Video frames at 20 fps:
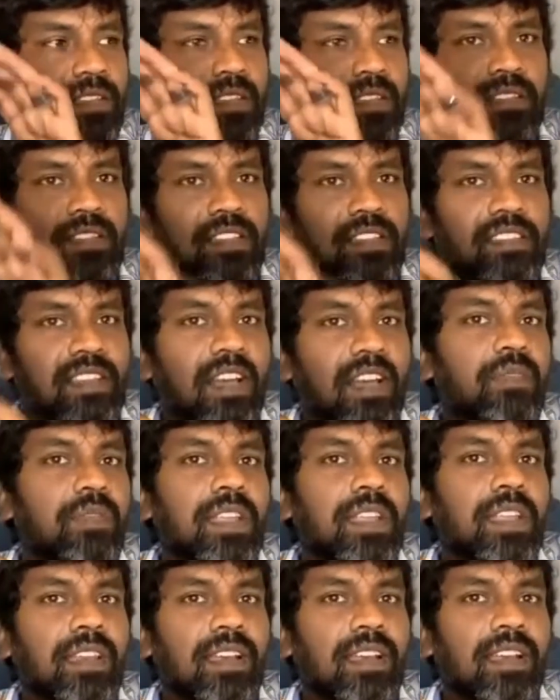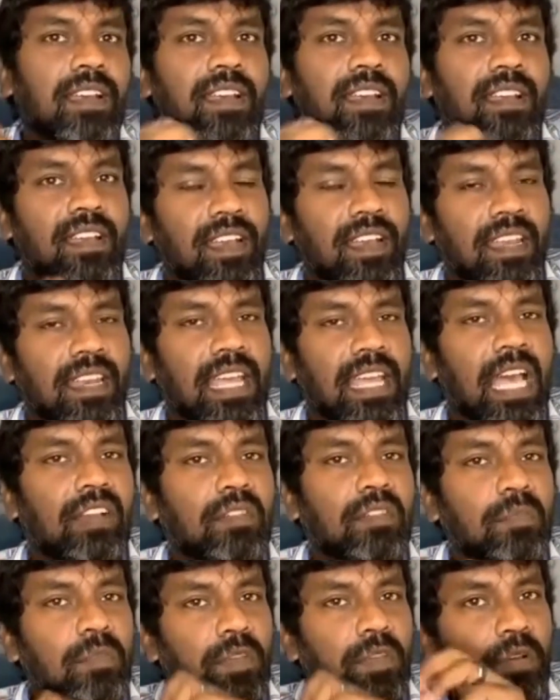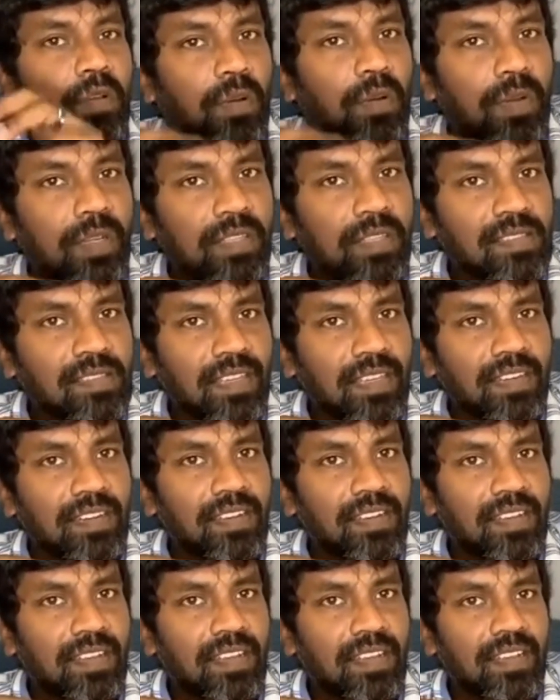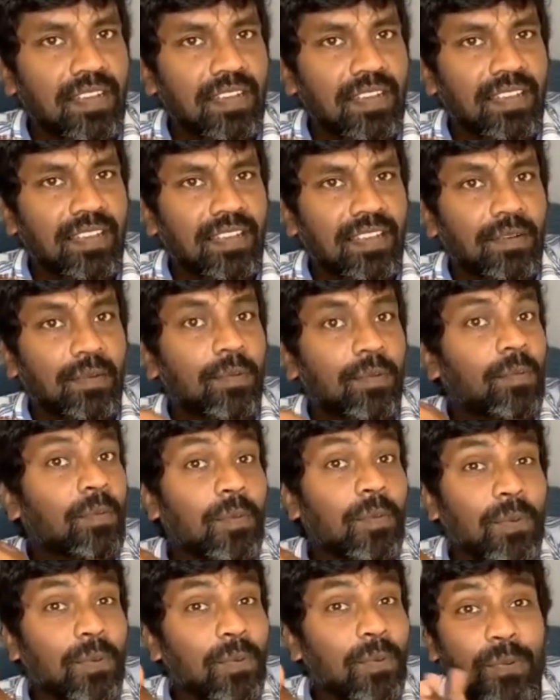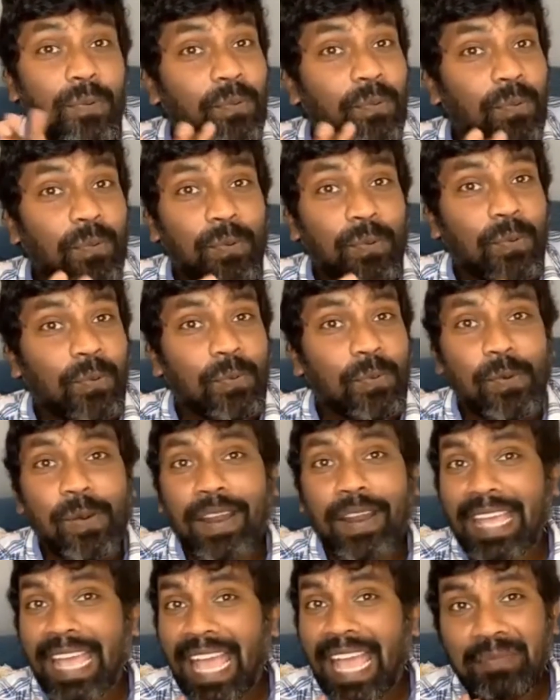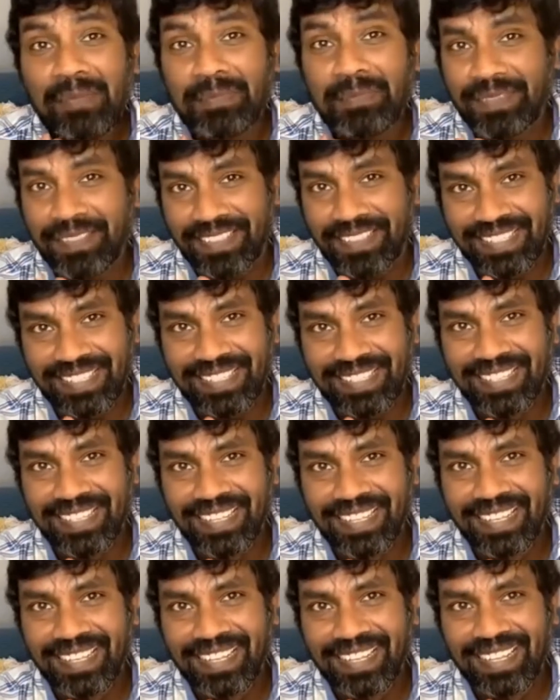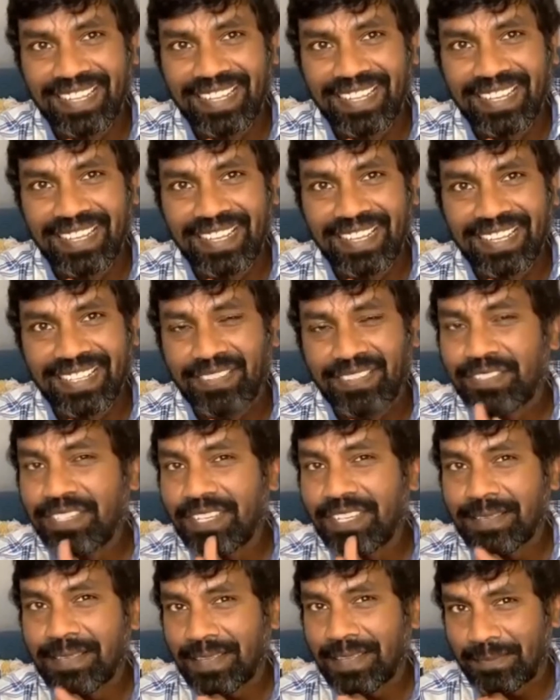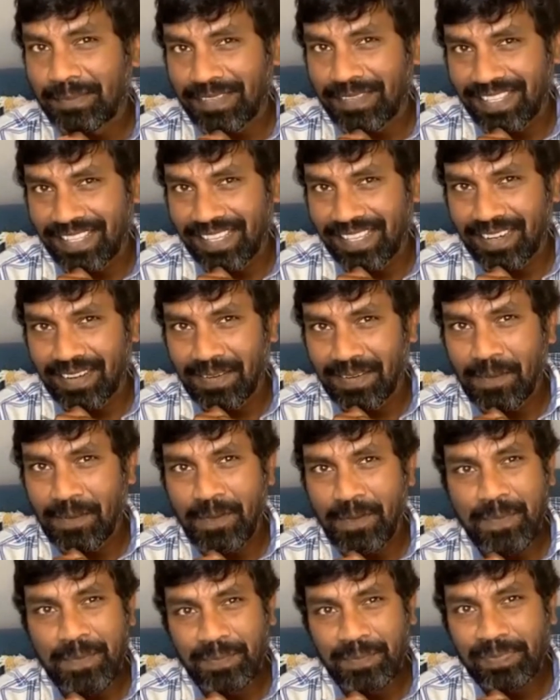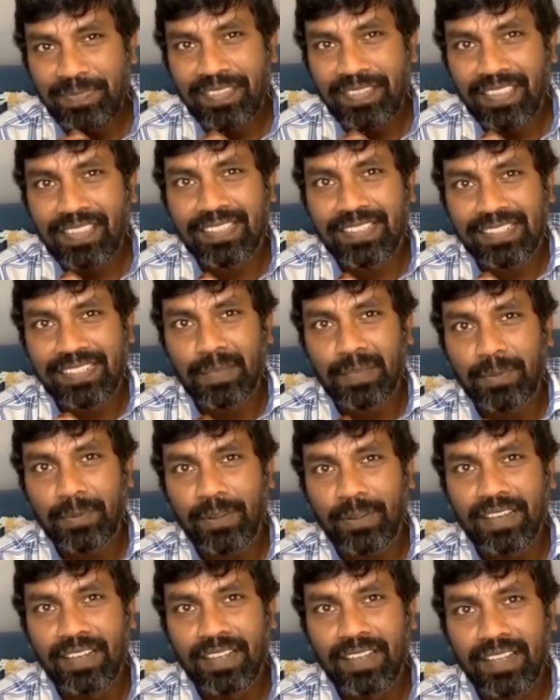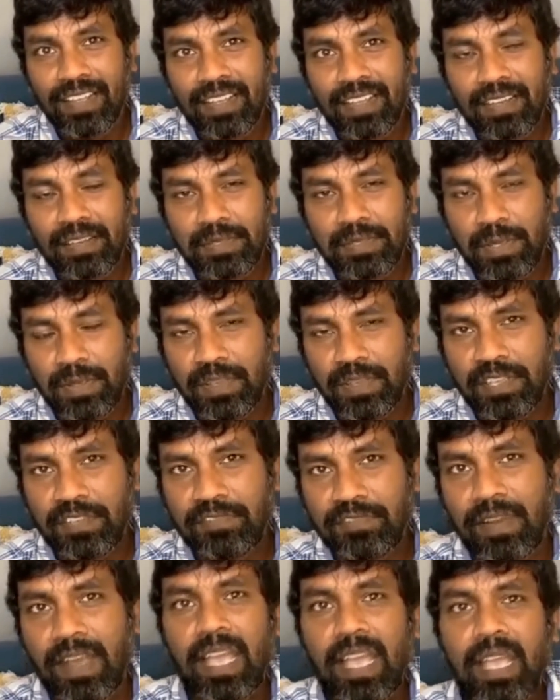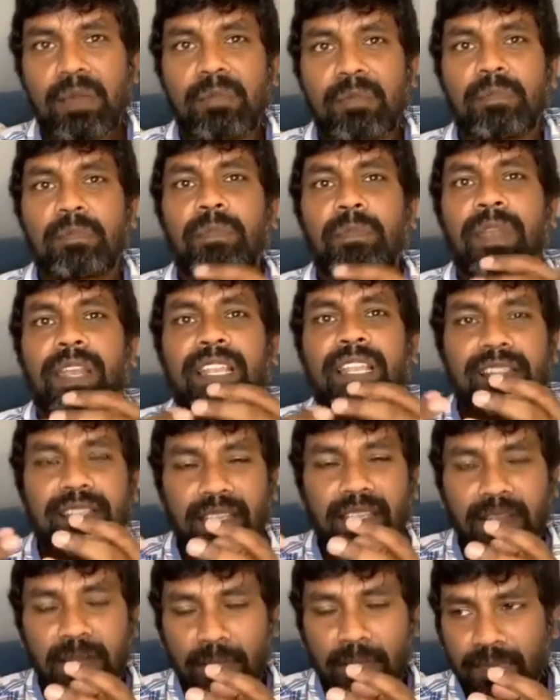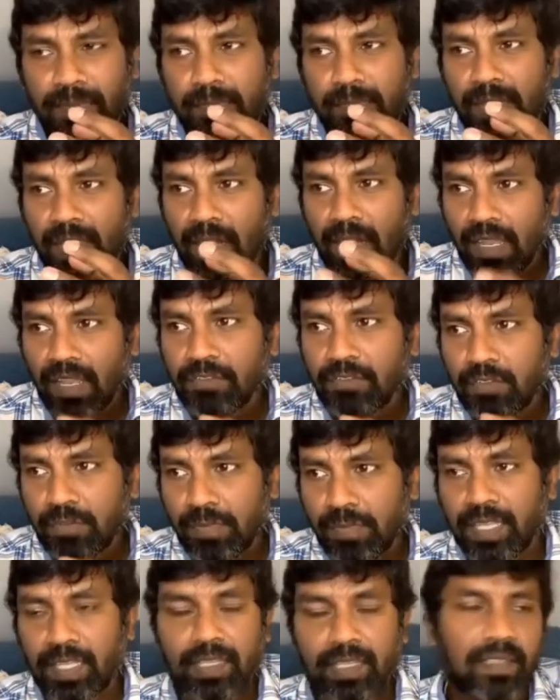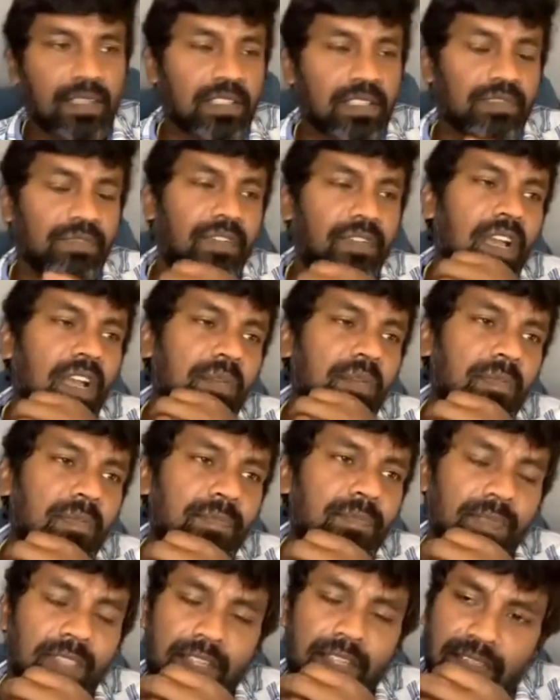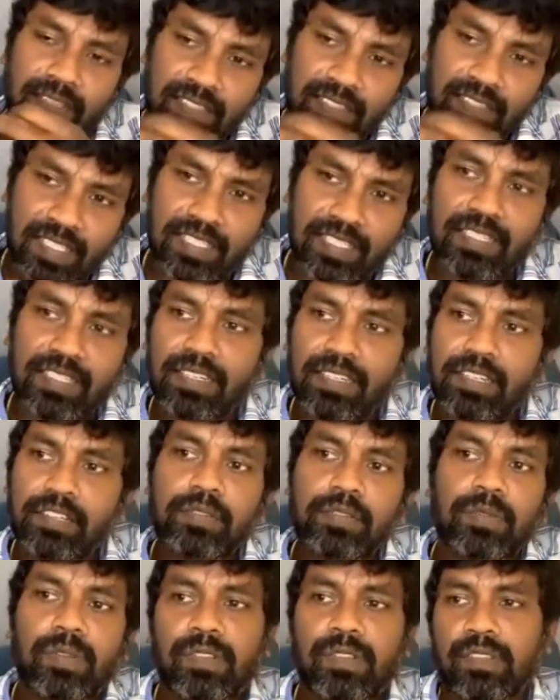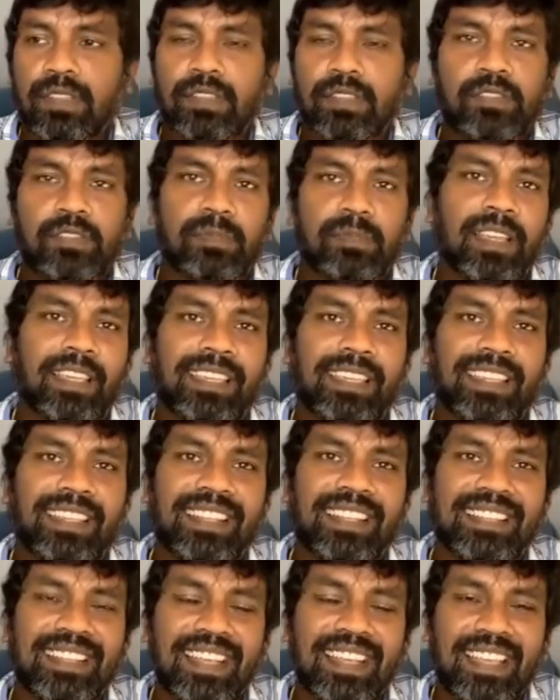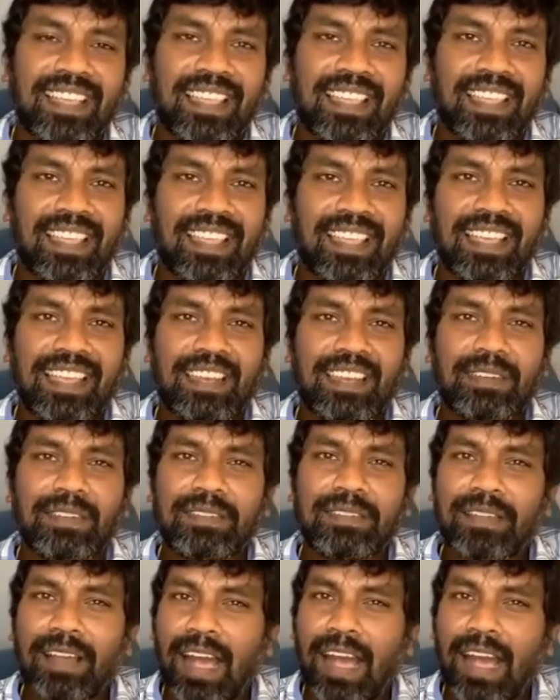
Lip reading: in this arena and having me grow in this arena, what happens if Jesus comes there? You see the point? So if I am placing my love to my kids, if I'm consistently doing this to my kids, and